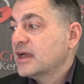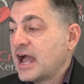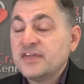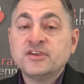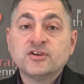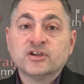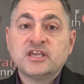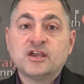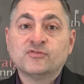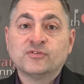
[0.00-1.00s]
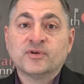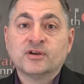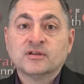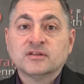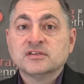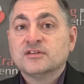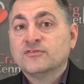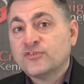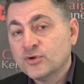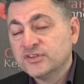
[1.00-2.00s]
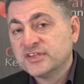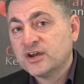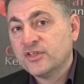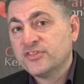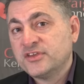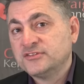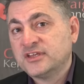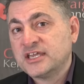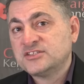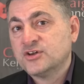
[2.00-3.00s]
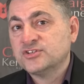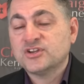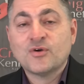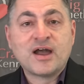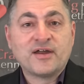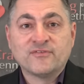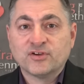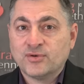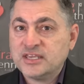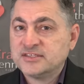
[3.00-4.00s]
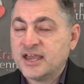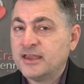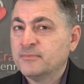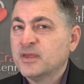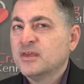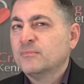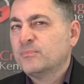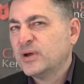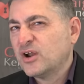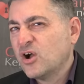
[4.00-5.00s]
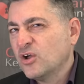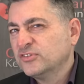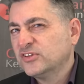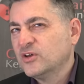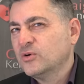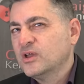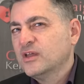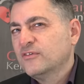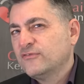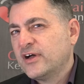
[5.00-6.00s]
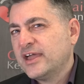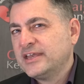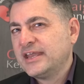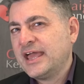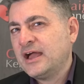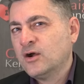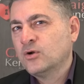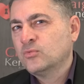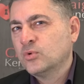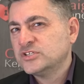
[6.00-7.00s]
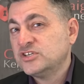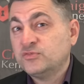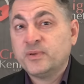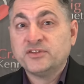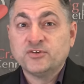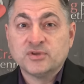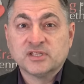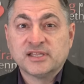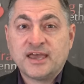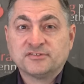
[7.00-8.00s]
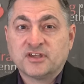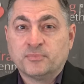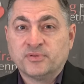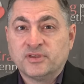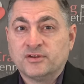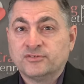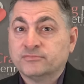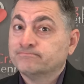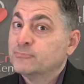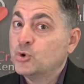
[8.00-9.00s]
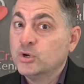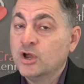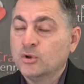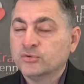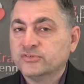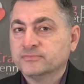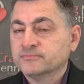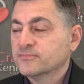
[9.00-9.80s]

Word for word: I think you're going to hear from her. Focus on all the things that I told you. Go out, have a great time, but also find out what she's been doing the last couple of years. Who knows?